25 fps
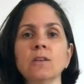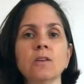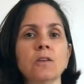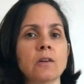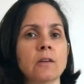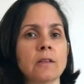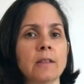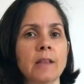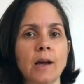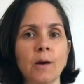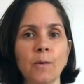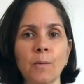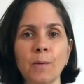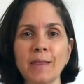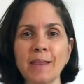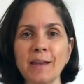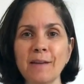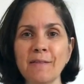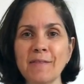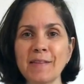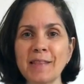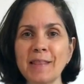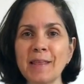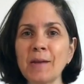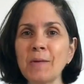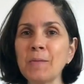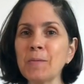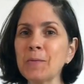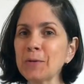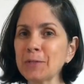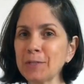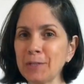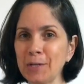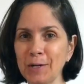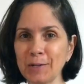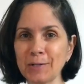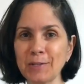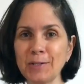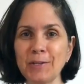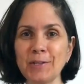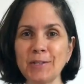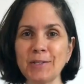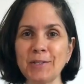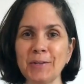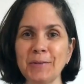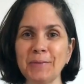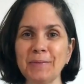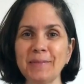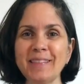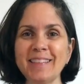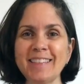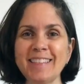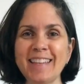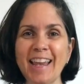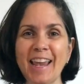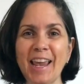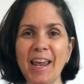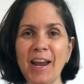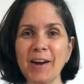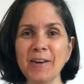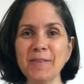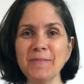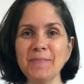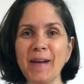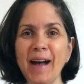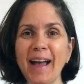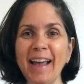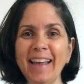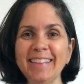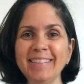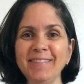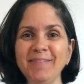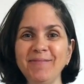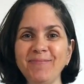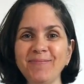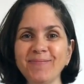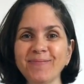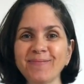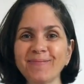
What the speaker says: good luck with everything. We'll talk to you soon. Take care. Bye.